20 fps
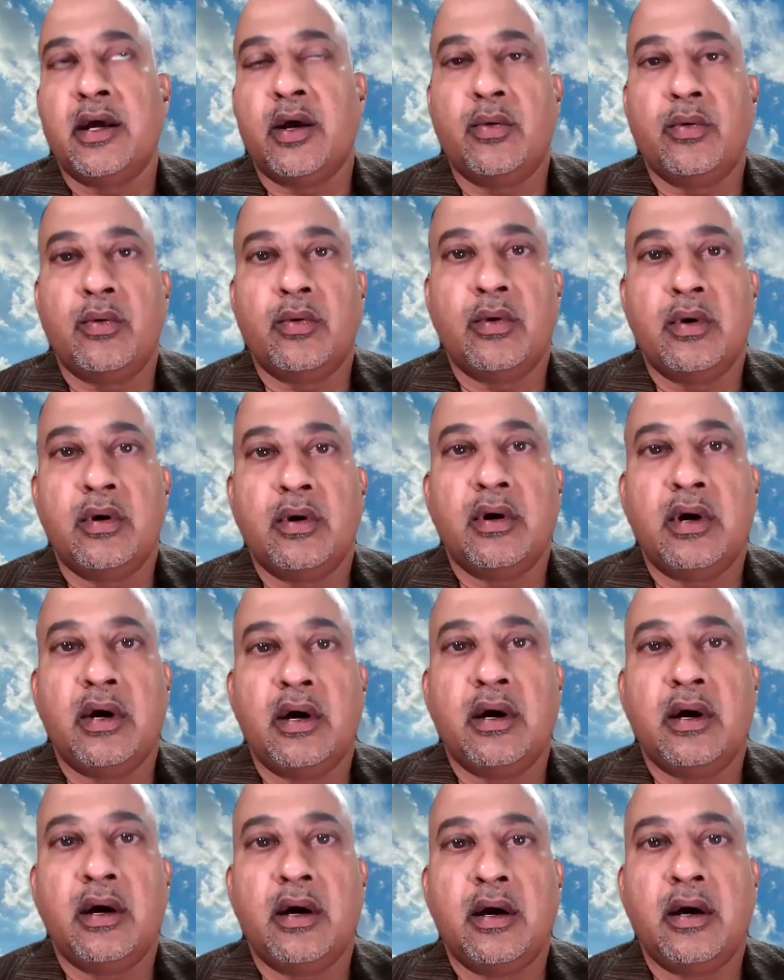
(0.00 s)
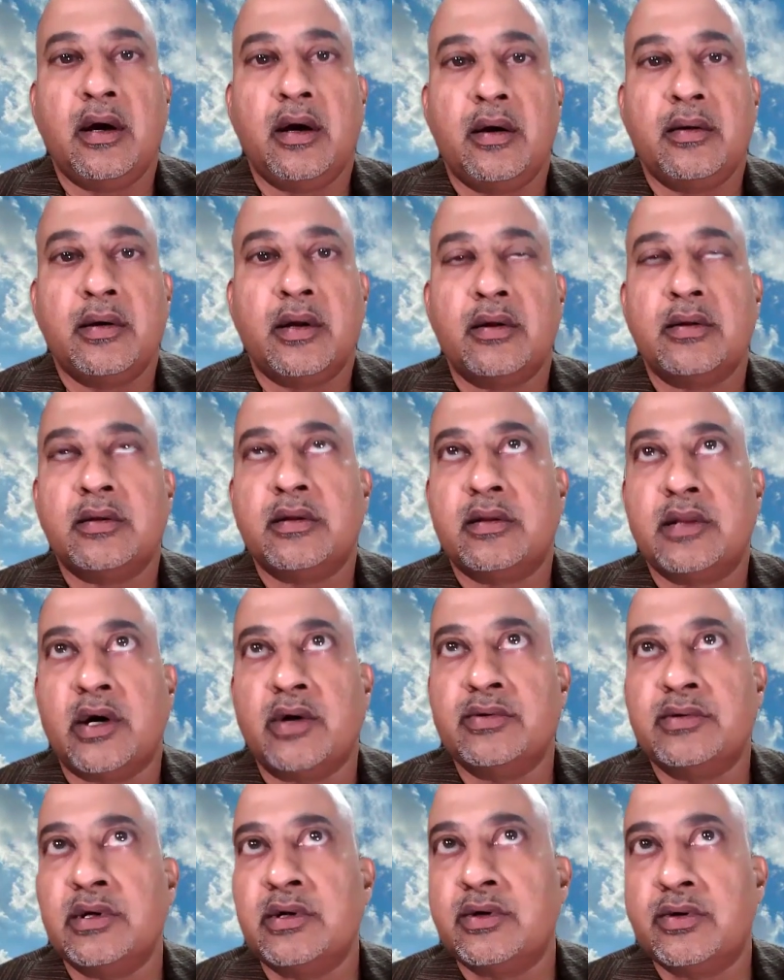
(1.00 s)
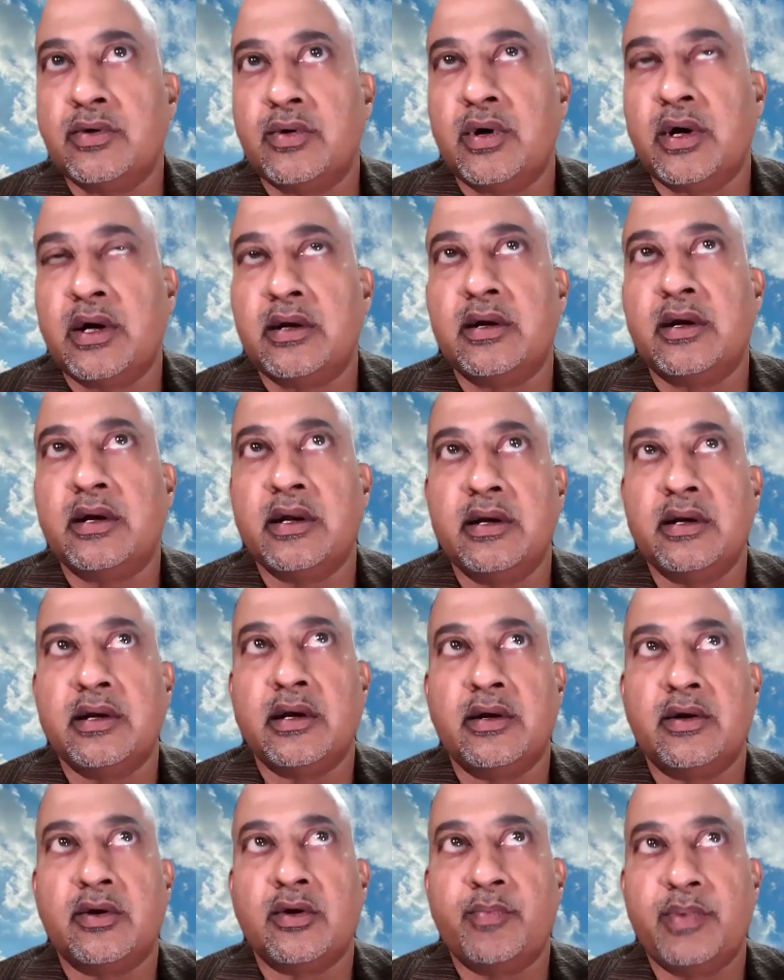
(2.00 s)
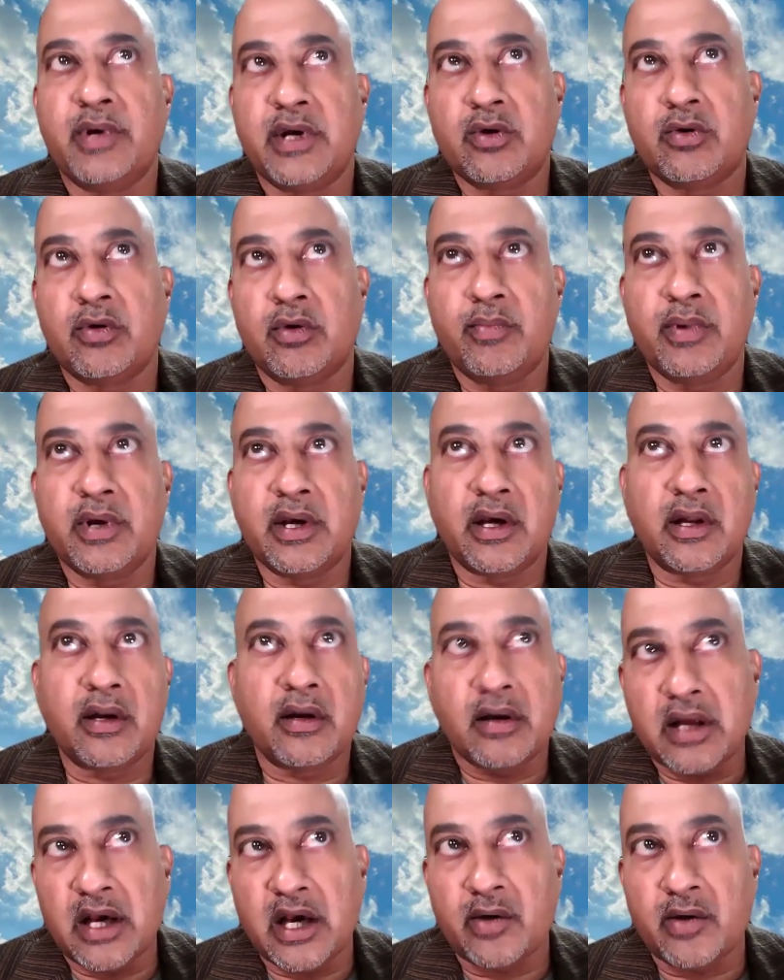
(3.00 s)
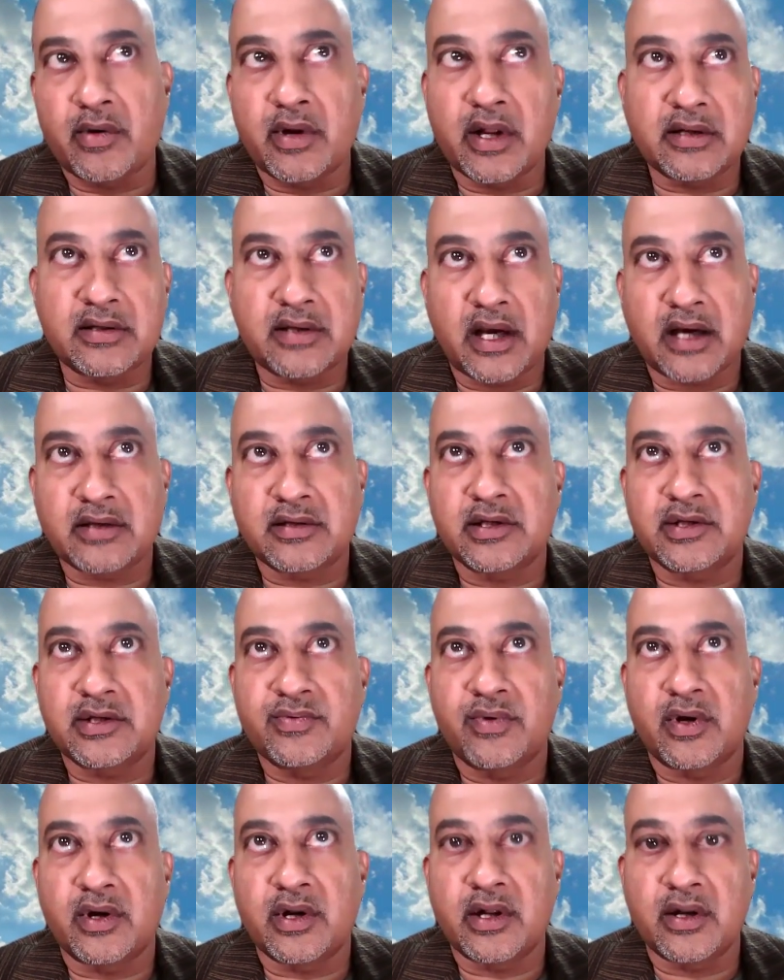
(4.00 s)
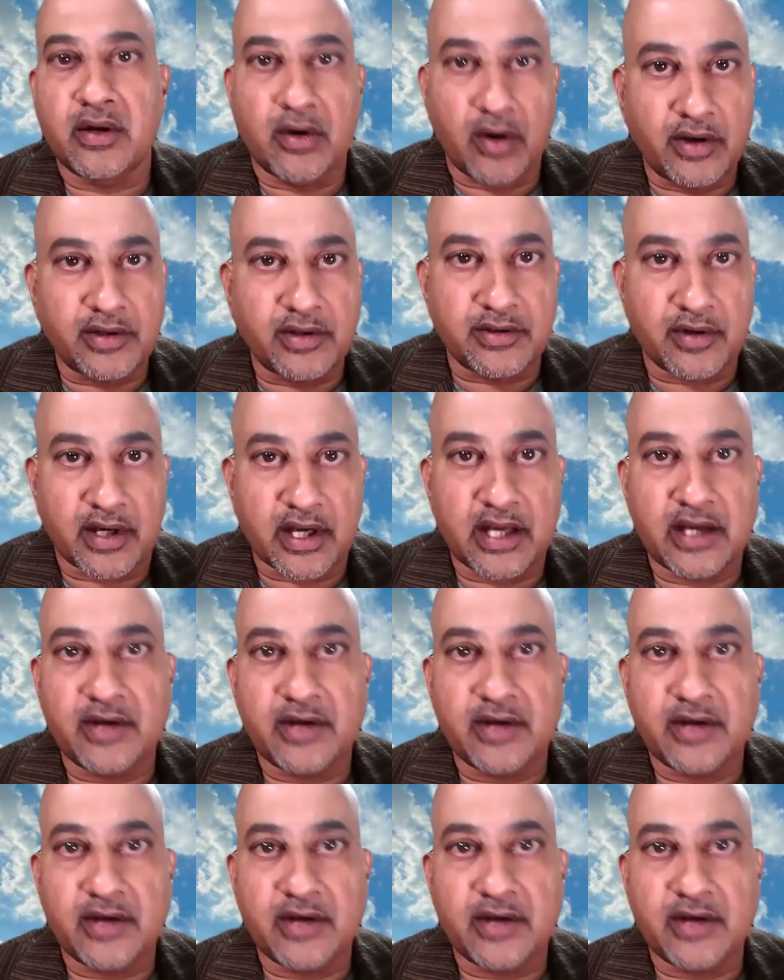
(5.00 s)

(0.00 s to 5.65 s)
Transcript: now 1,200 Indian rupee could be an average access for a launch.